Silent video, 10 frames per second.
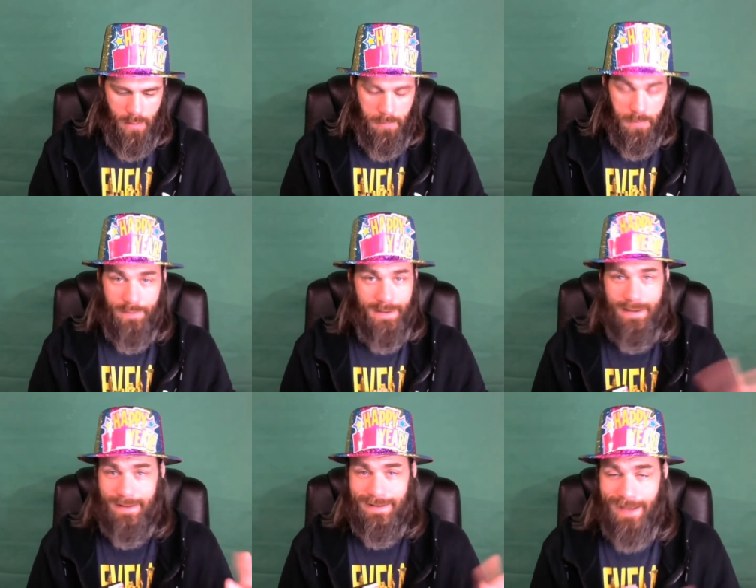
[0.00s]
But if they
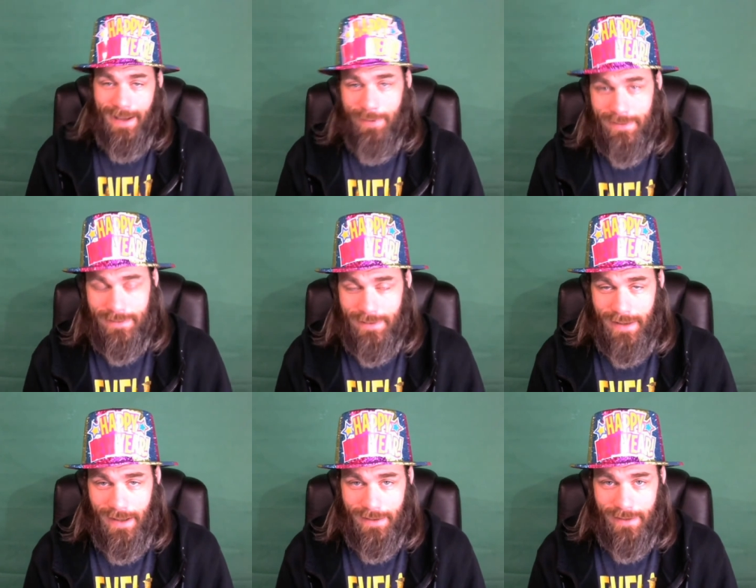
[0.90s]
take the camera, it's
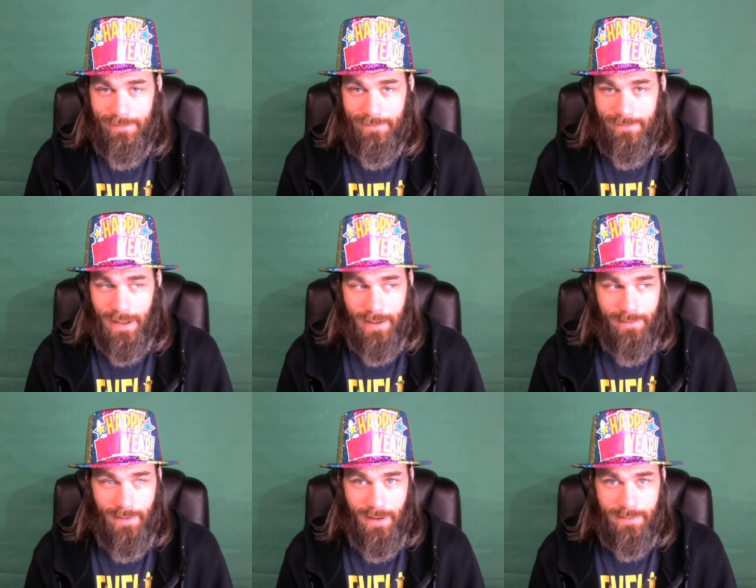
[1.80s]
kind of kind of
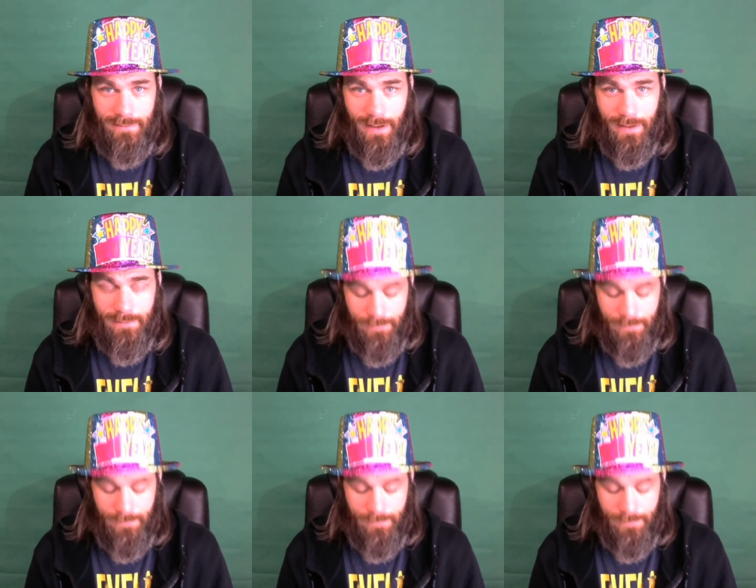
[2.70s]
fucked, right?